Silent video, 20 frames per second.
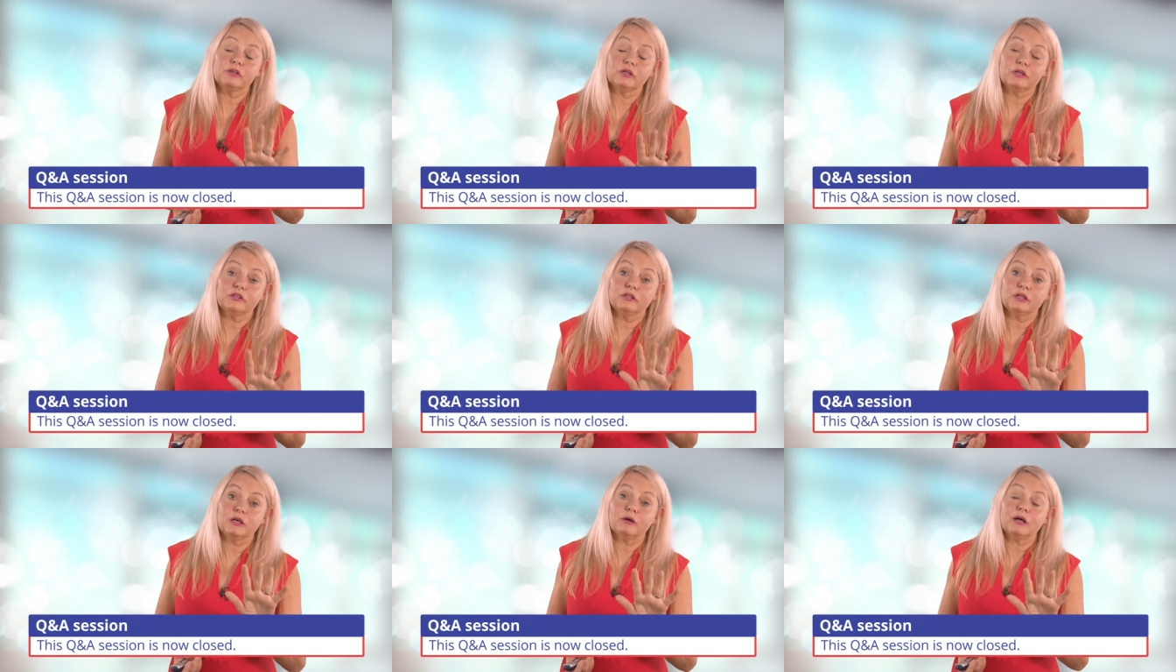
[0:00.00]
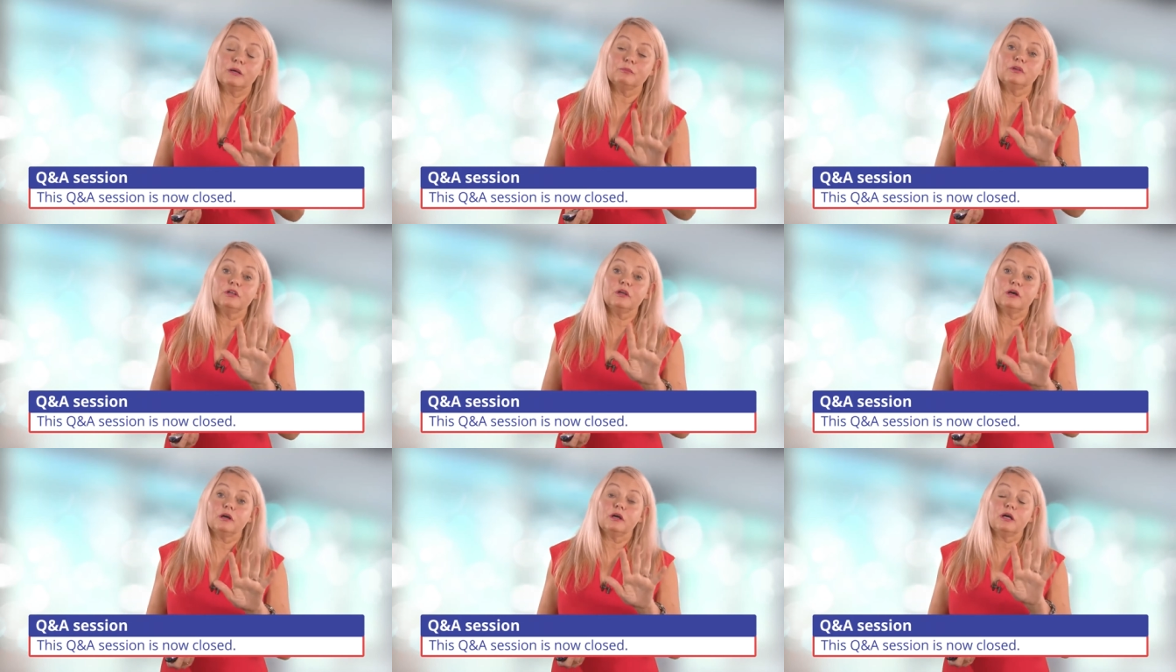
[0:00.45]
you know,
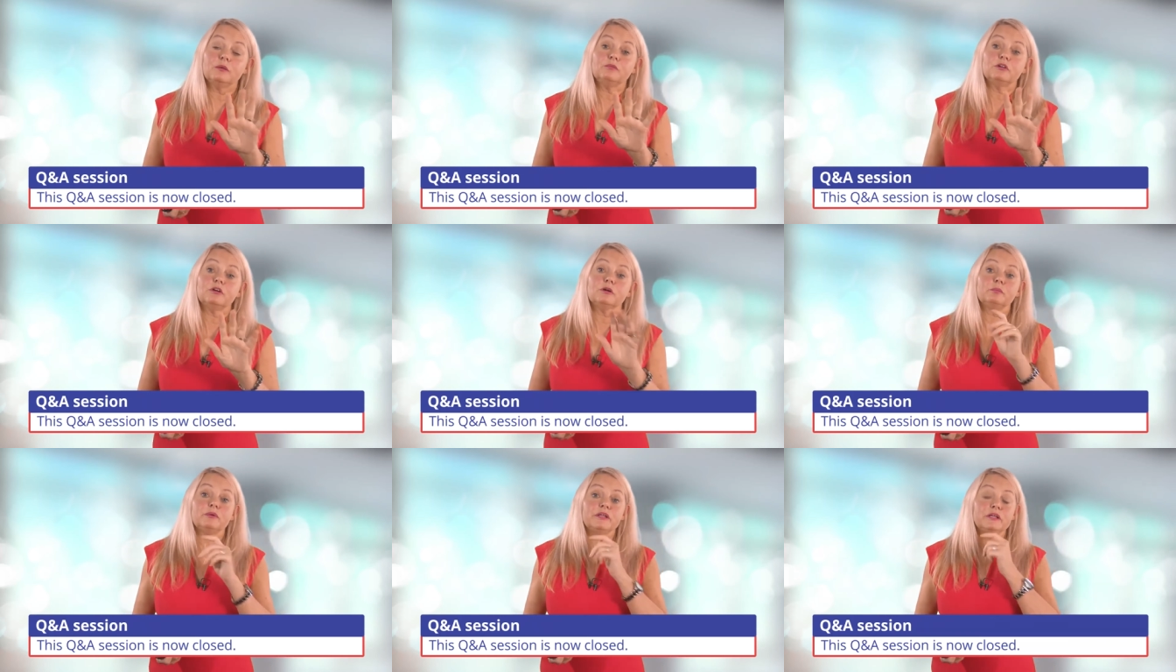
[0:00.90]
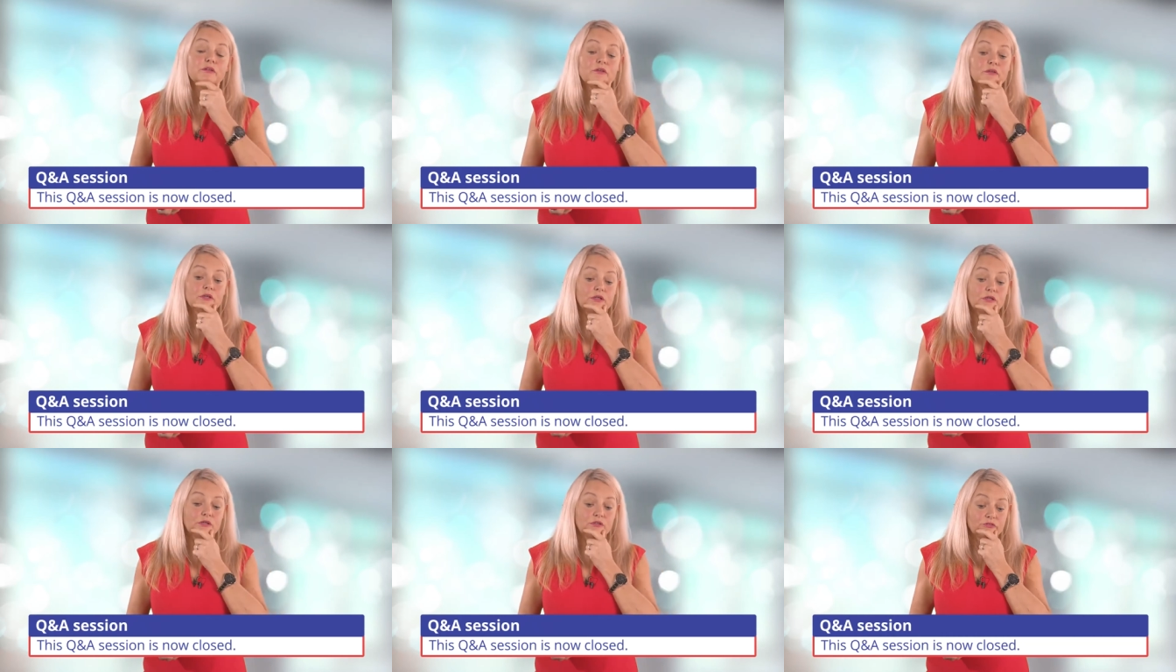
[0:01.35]
I'm not, I'm not being
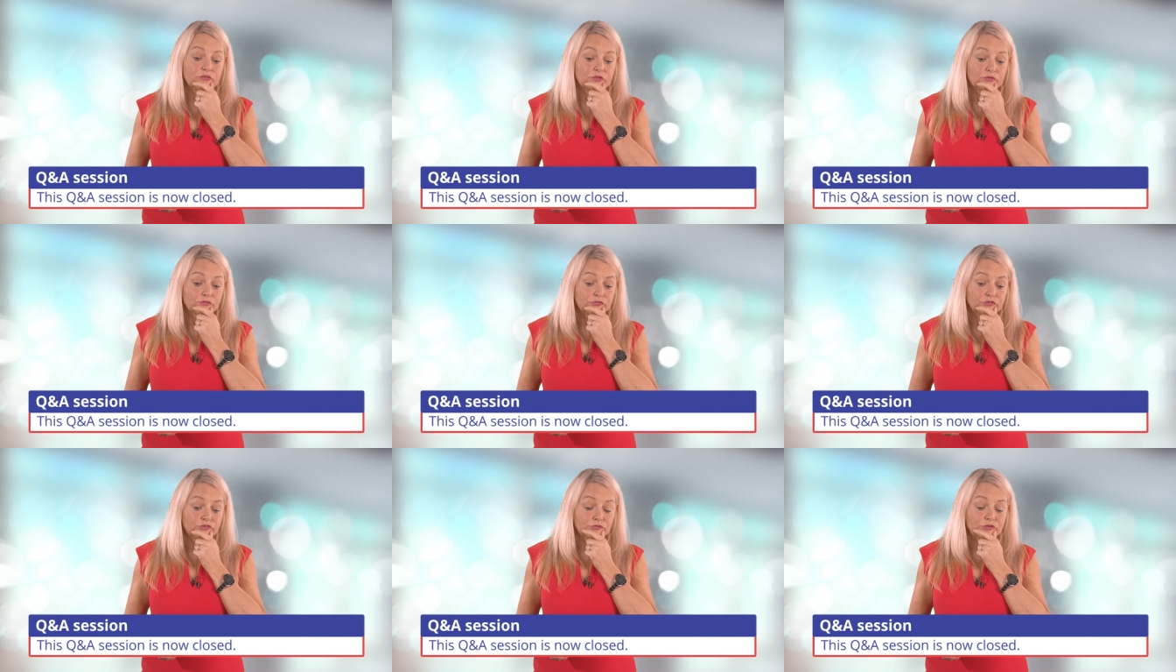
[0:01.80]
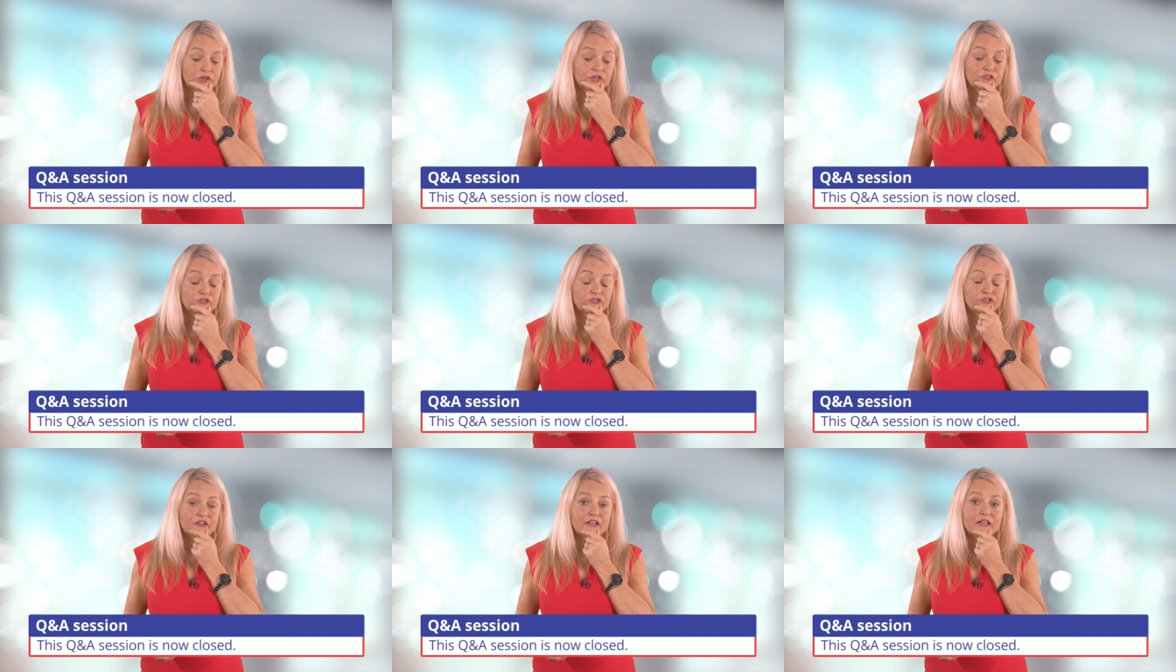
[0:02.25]
uh, de
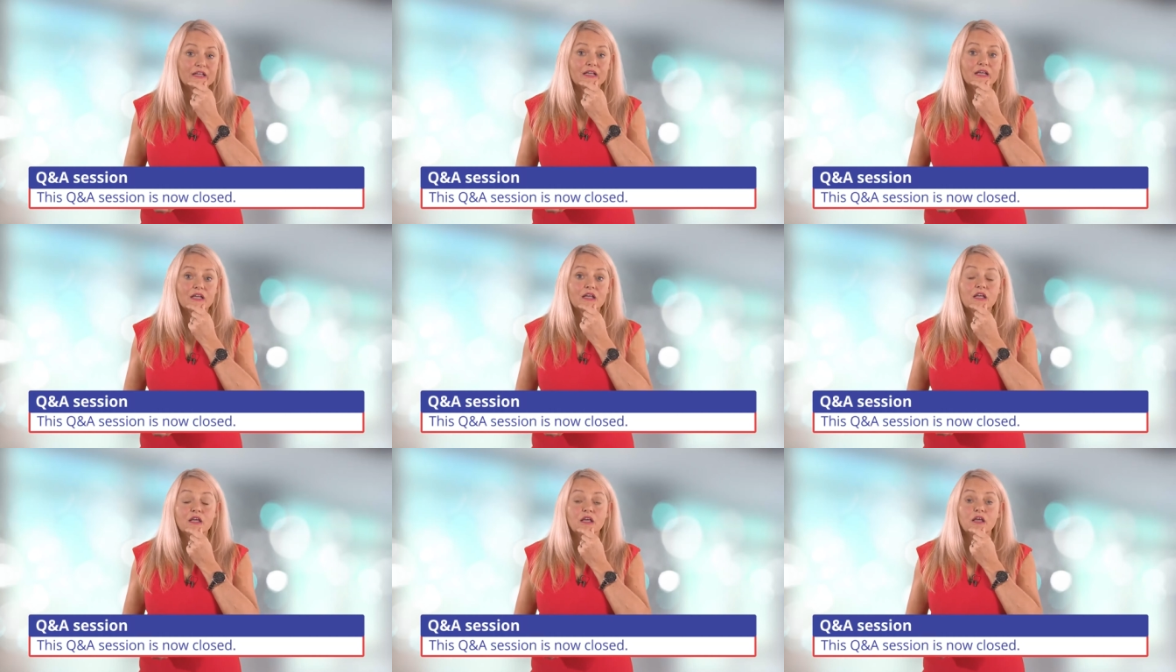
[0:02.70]
derogatory here